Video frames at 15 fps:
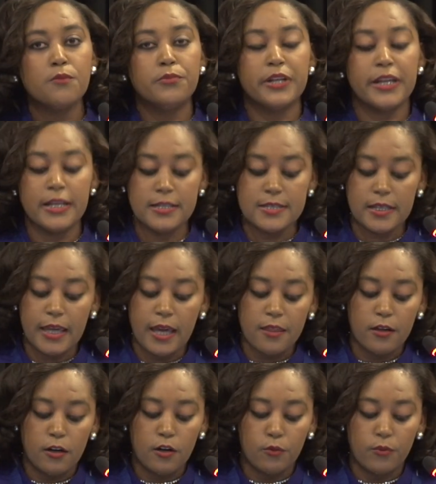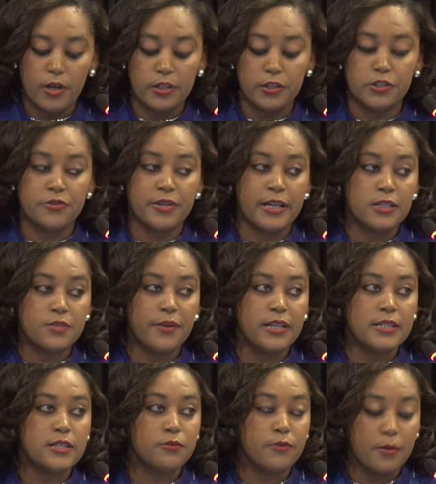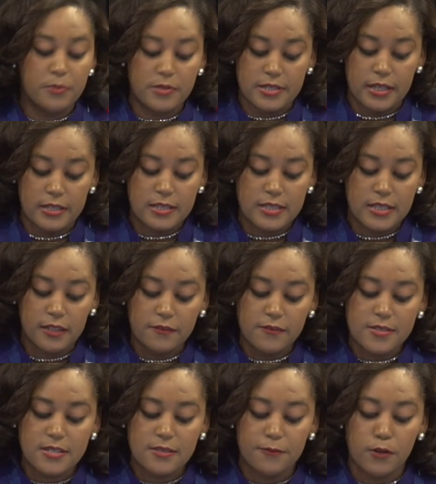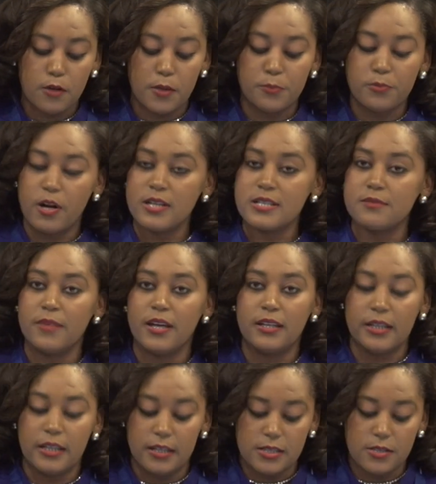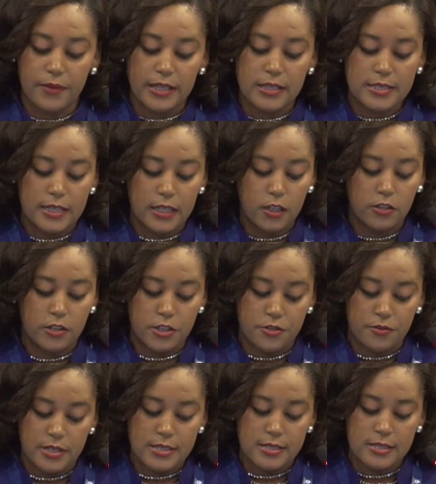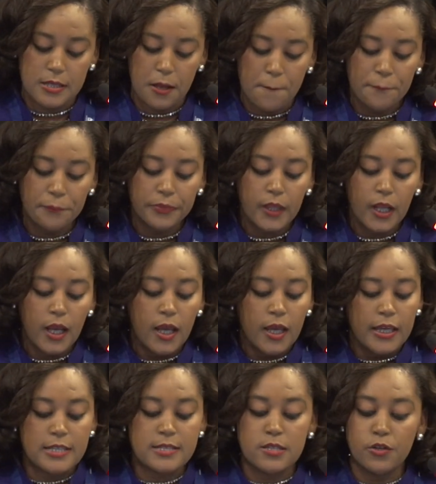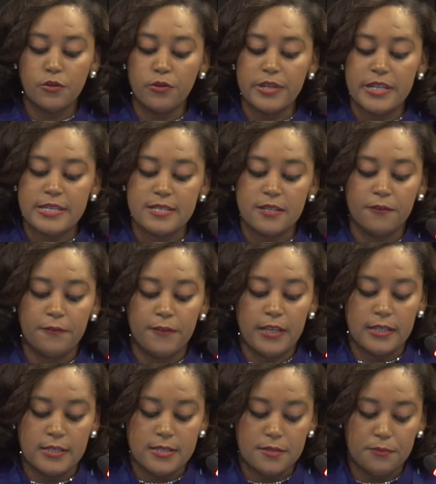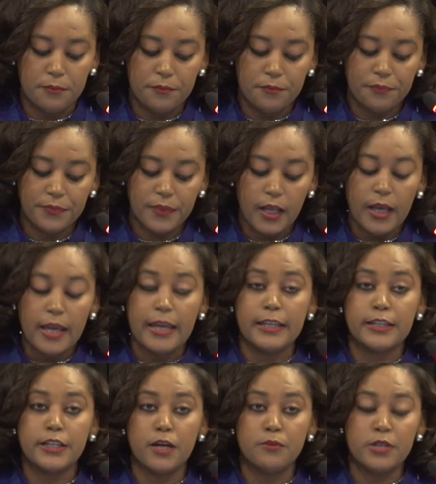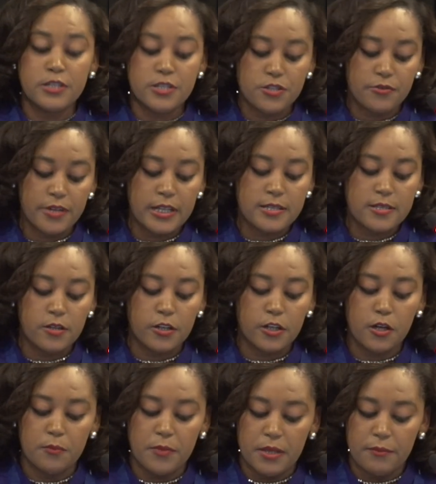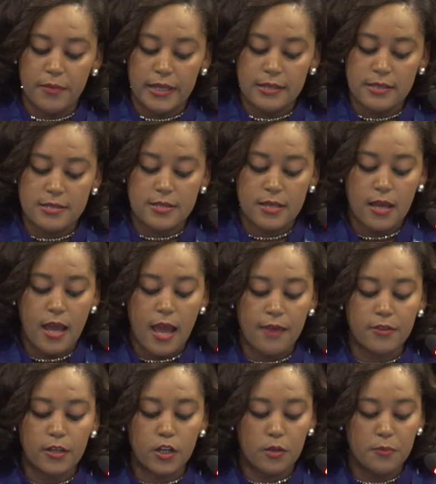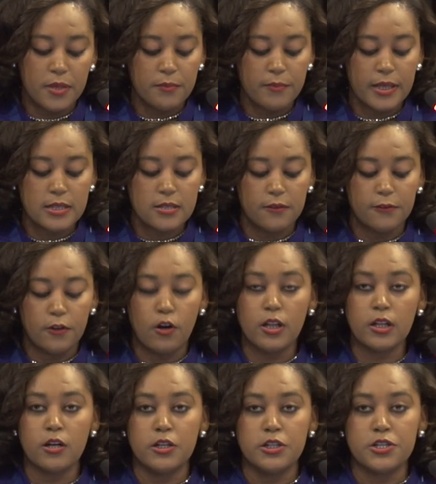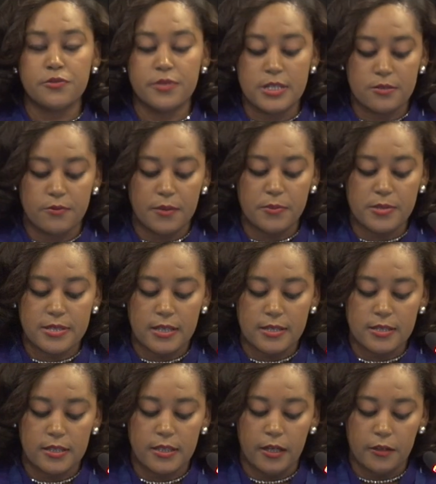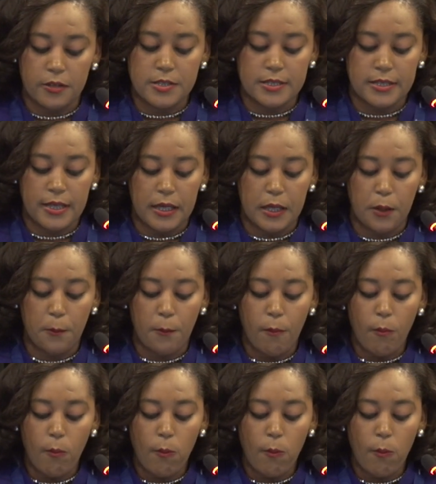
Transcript: Bringing together 120 representatives from approximately 20 countries is no easy feat. It demonstrates your commitment and the commitment of all countries represented here today.